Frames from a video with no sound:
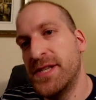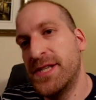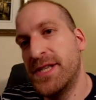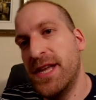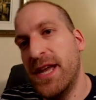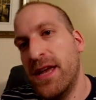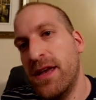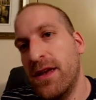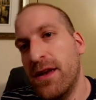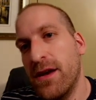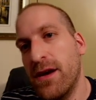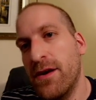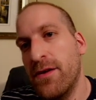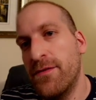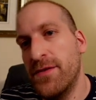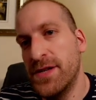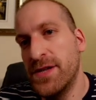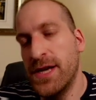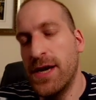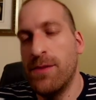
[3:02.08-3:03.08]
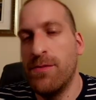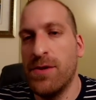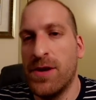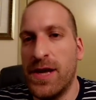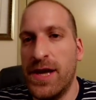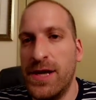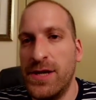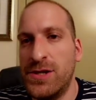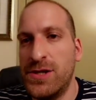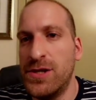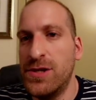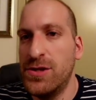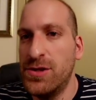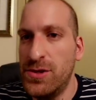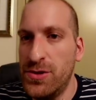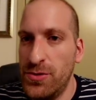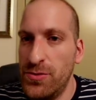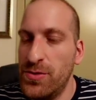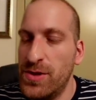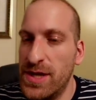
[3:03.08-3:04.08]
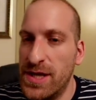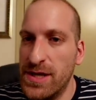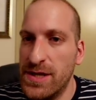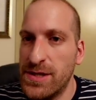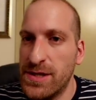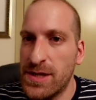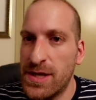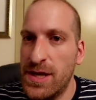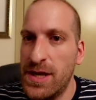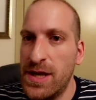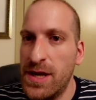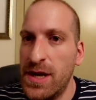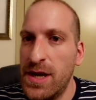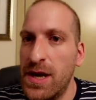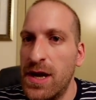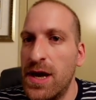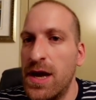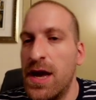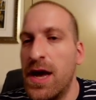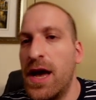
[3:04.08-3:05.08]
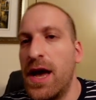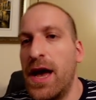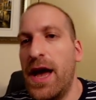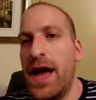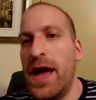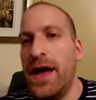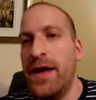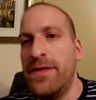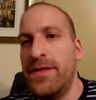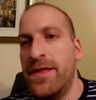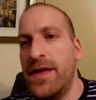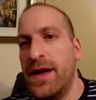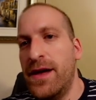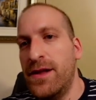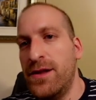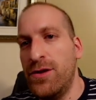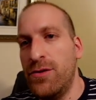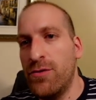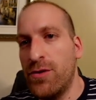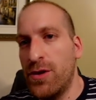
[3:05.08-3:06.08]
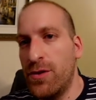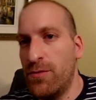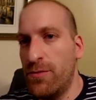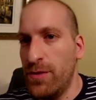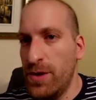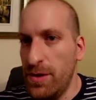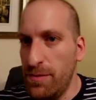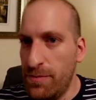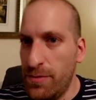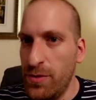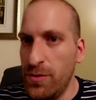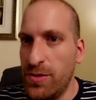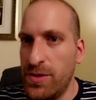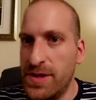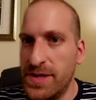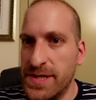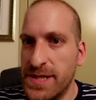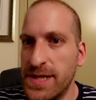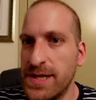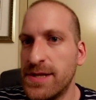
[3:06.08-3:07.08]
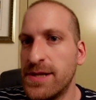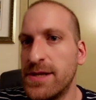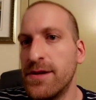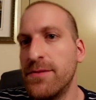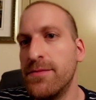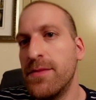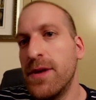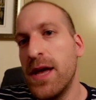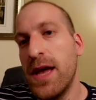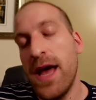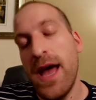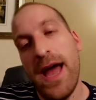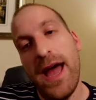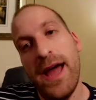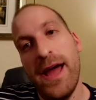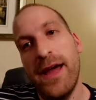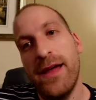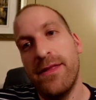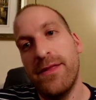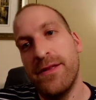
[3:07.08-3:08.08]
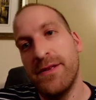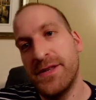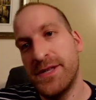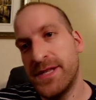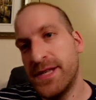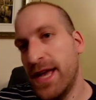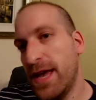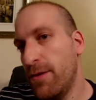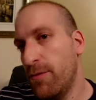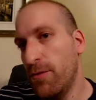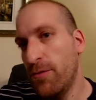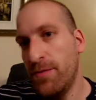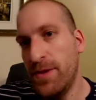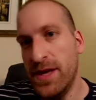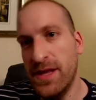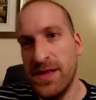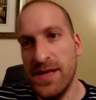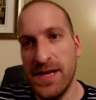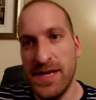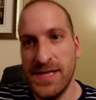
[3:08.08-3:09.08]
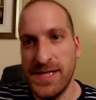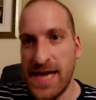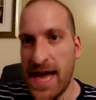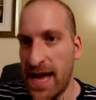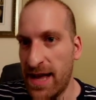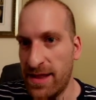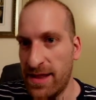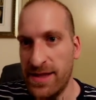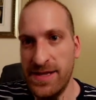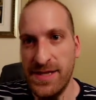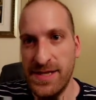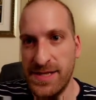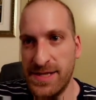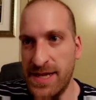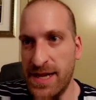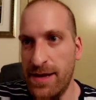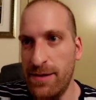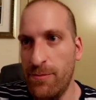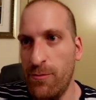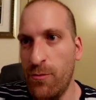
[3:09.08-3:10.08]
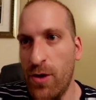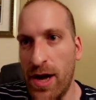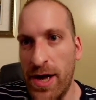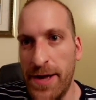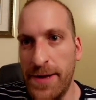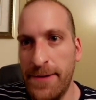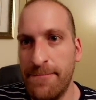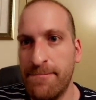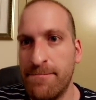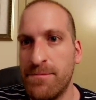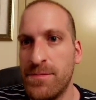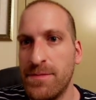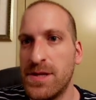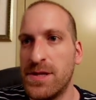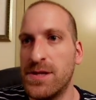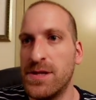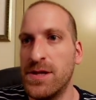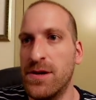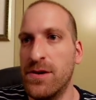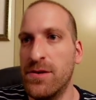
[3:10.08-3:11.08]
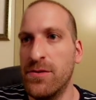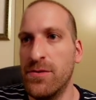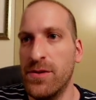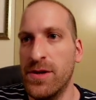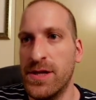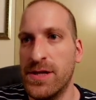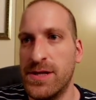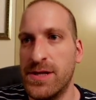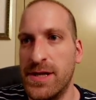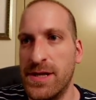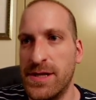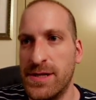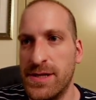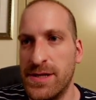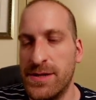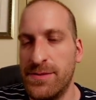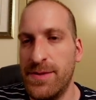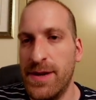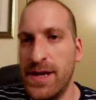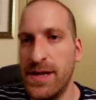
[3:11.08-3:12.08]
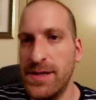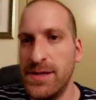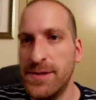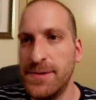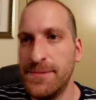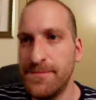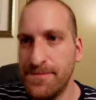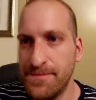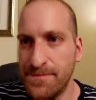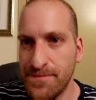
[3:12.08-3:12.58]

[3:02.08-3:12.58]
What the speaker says: the state of this application to disk, and then you can reboot the system and the state will be exactly the same way. So let's hit suspend